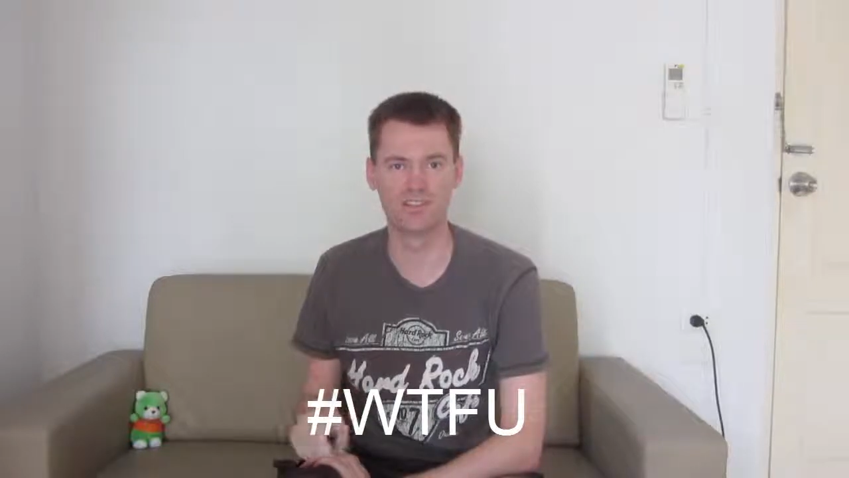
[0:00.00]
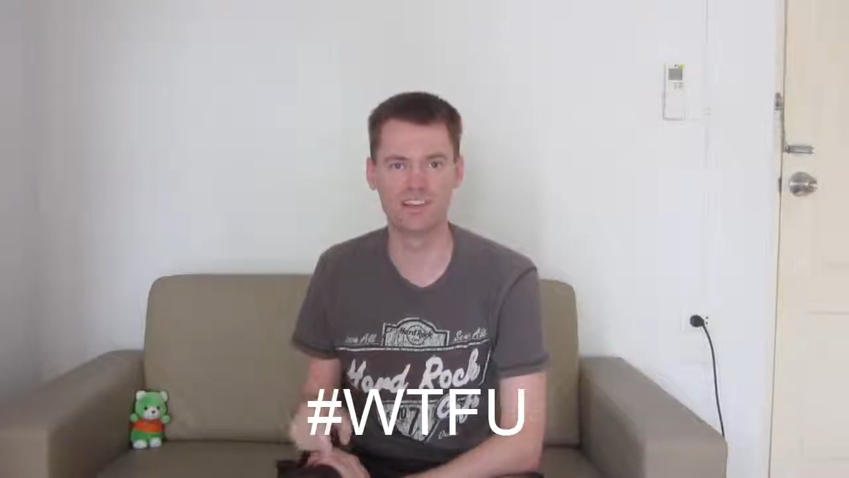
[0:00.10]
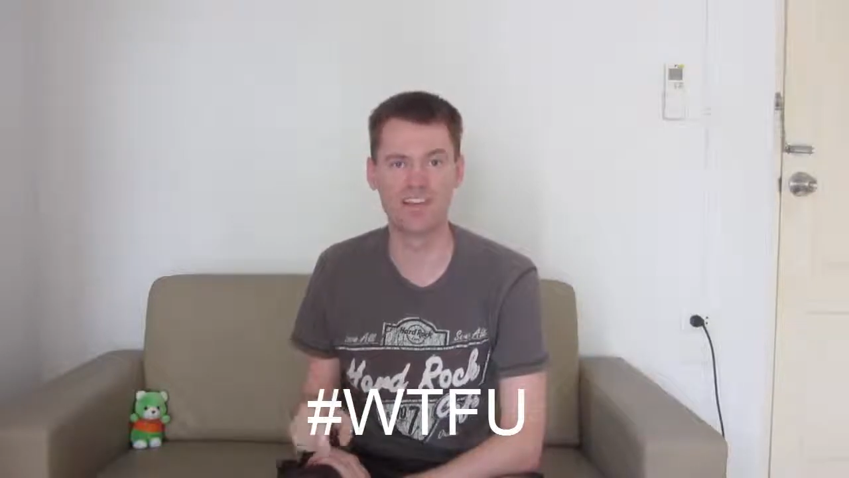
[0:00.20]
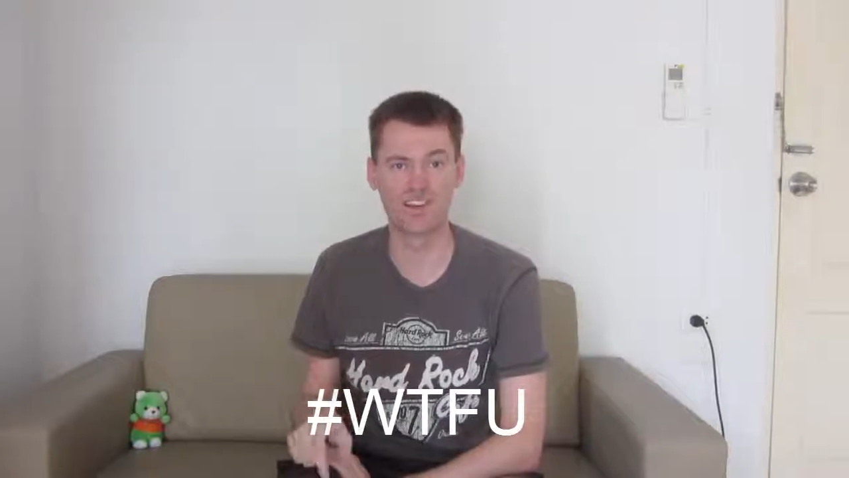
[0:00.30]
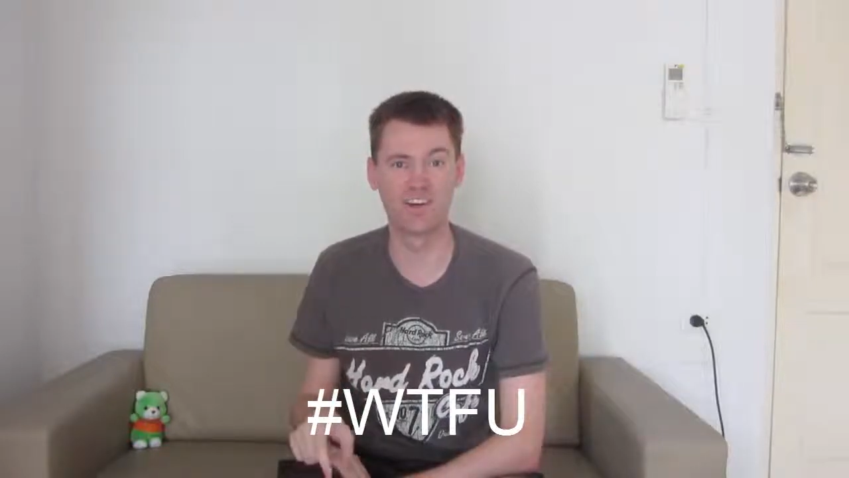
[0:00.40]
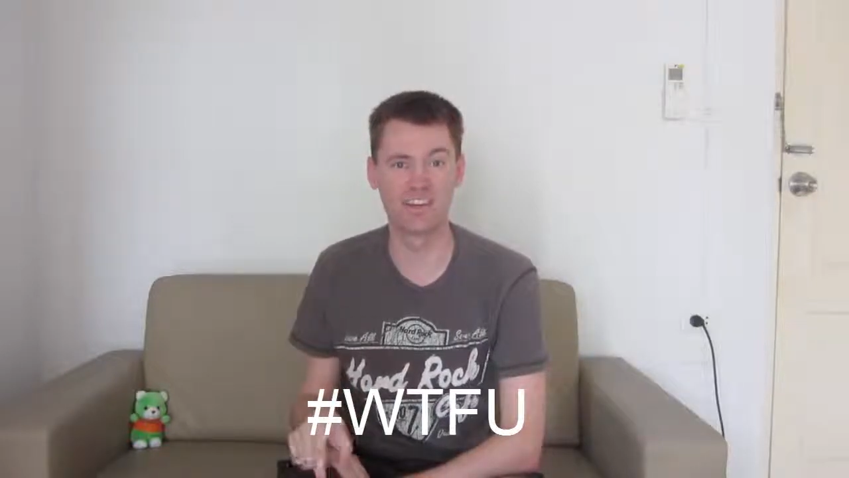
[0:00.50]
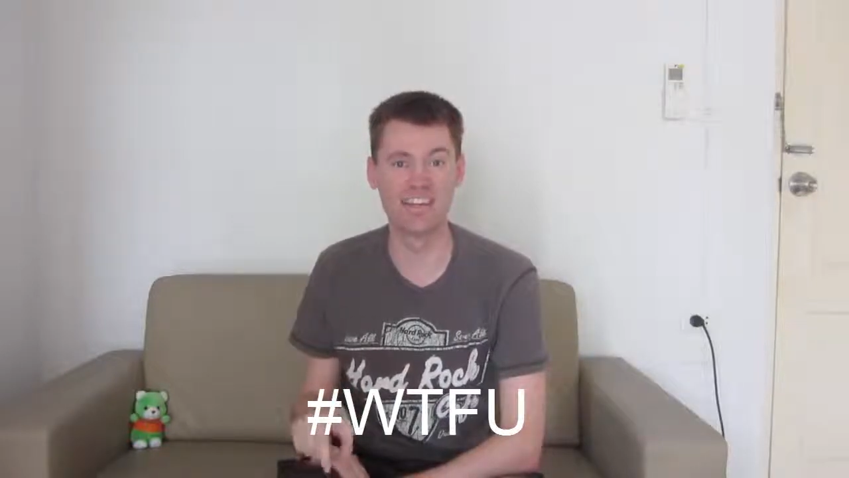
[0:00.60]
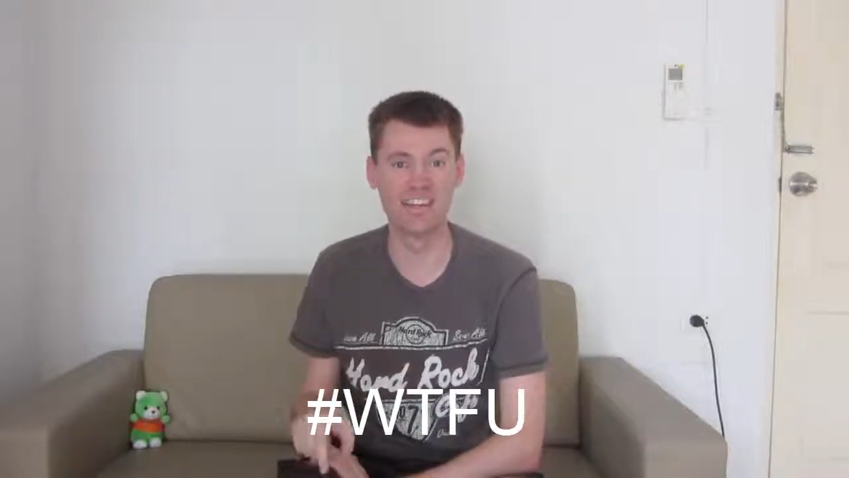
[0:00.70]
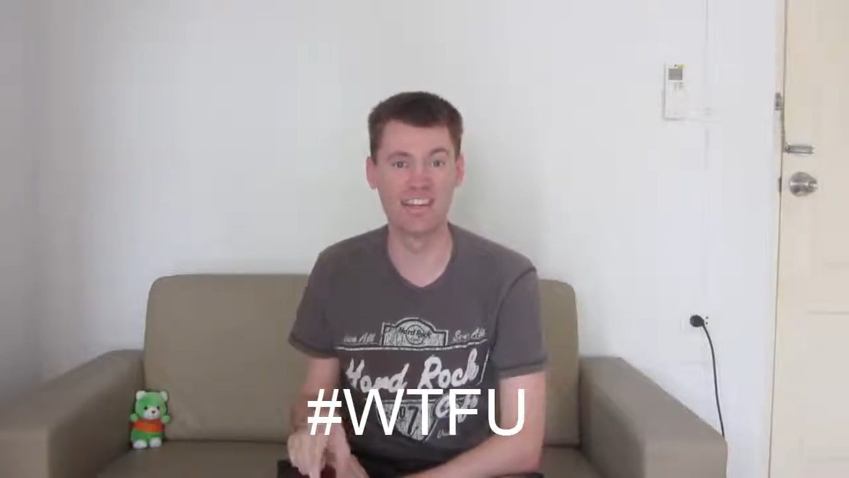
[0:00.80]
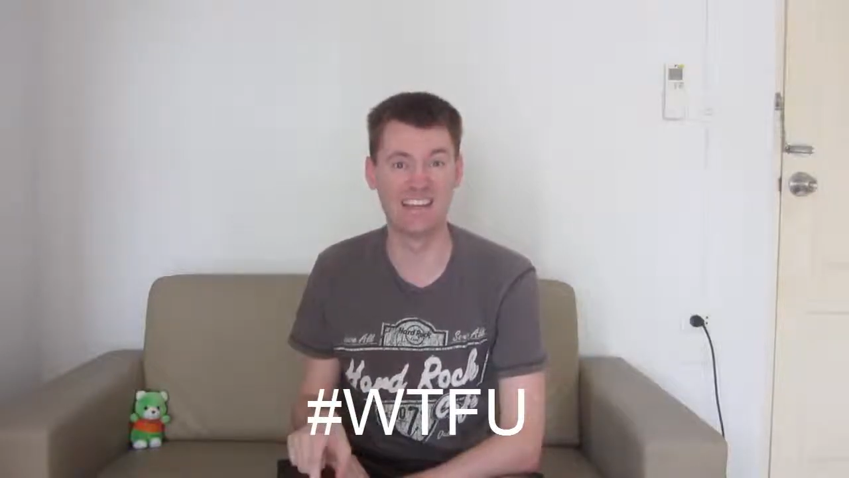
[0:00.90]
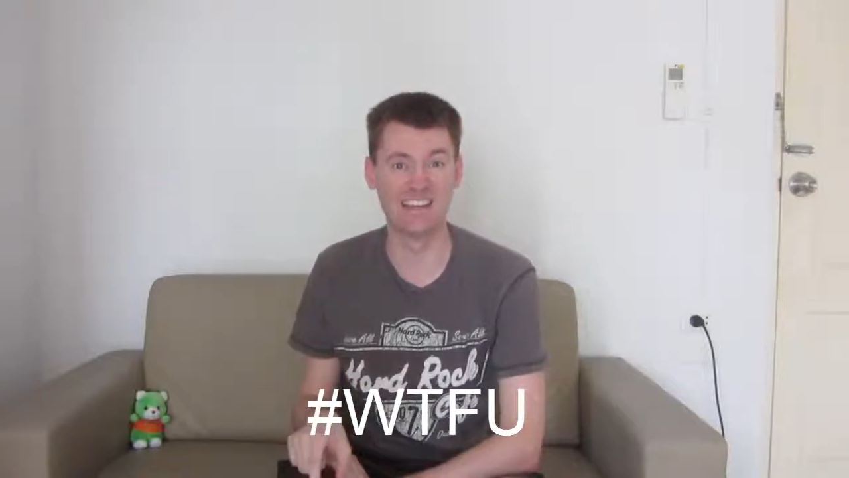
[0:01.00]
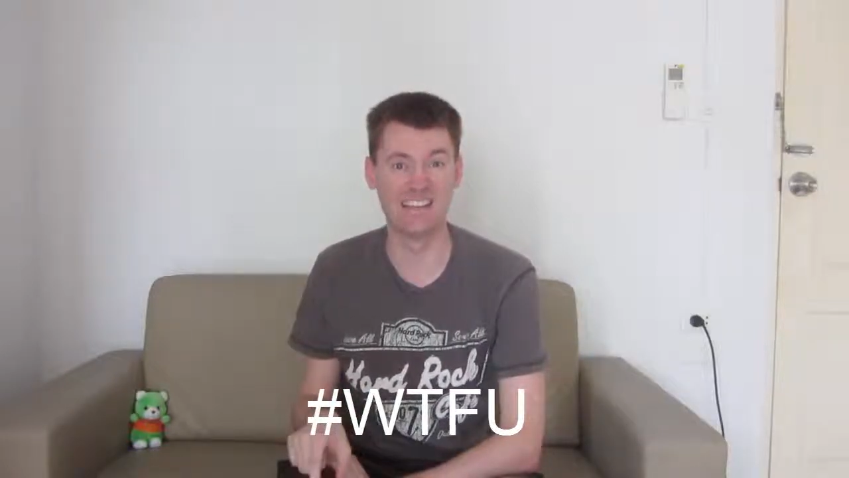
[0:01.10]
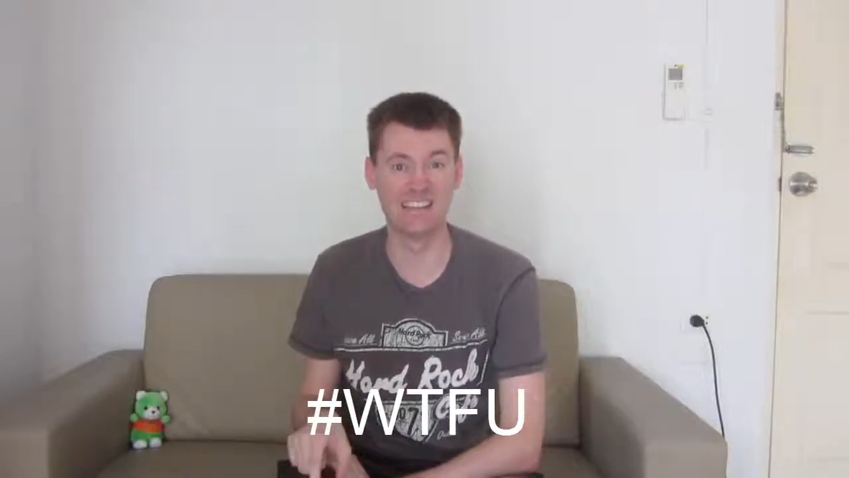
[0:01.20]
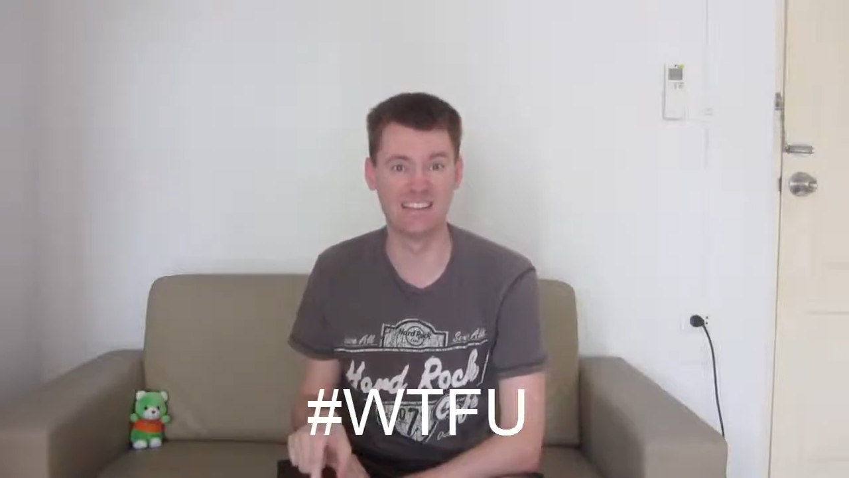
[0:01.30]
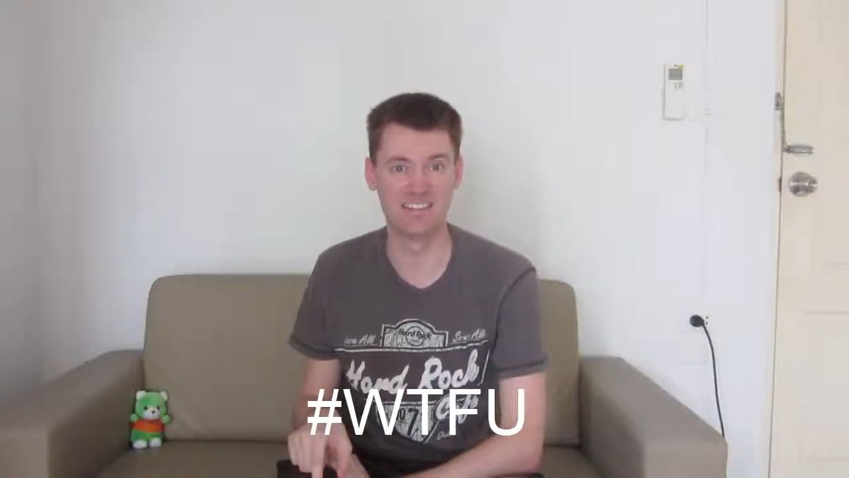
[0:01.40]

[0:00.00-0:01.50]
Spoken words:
they are in LA.